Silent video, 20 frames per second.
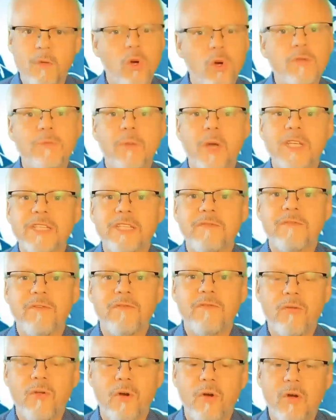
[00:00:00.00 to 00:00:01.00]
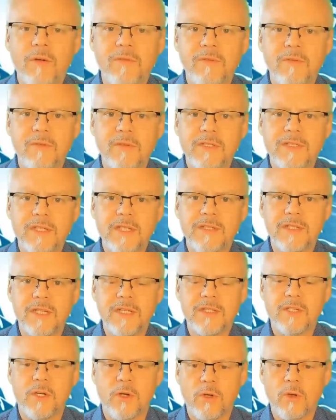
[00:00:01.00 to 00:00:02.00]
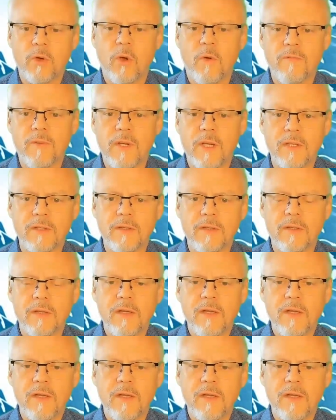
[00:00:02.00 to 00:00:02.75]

caused by shifting foreign influences and internal conflict.